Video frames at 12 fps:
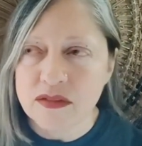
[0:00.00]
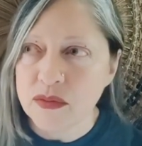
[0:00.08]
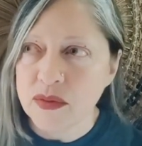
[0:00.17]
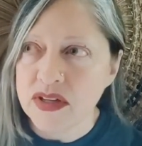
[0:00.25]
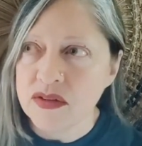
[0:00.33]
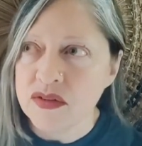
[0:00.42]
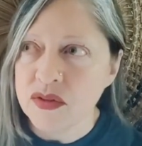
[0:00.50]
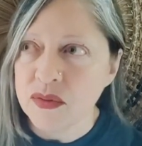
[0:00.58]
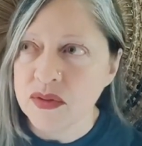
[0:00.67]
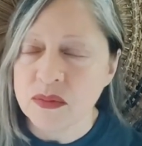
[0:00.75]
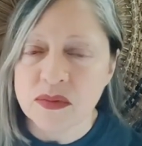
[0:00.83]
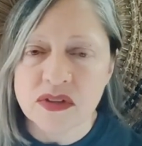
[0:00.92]
of what you do
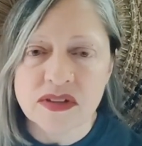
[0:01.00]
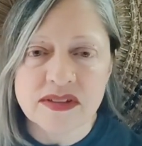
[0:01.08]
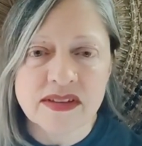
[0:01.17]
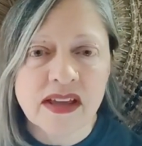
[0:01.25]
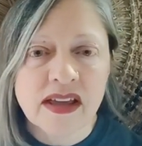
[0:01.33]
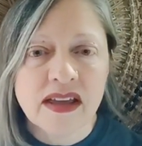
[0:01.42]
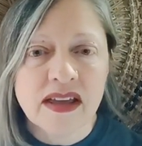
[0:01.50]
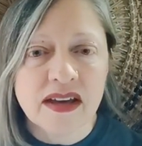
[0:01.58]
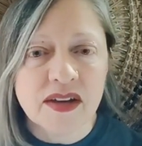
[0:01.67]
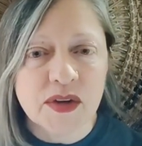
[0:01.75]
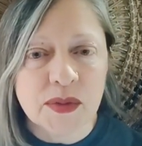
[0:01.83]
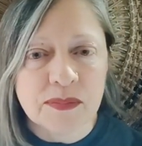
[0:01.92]
in the world.
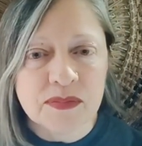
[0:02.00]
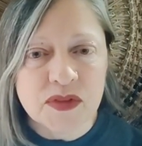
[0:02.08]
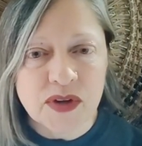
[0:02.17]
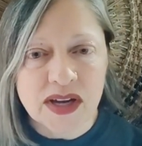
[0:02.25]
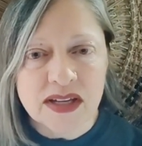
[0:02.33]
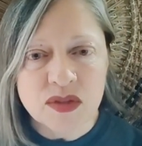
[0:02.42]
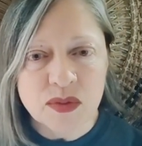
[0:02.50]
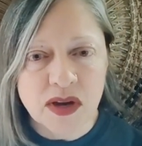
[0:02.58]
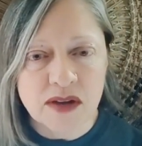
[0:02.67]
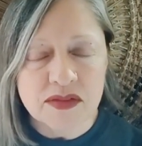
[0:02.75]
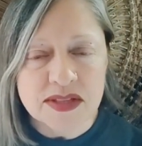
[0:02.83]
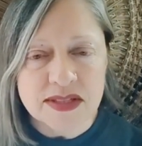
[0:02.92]
Dragons were
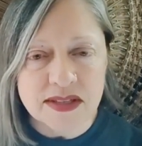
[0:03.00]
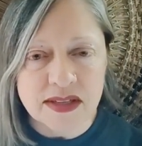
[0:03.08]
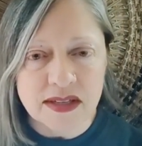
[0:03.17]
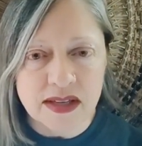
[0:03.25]
often seen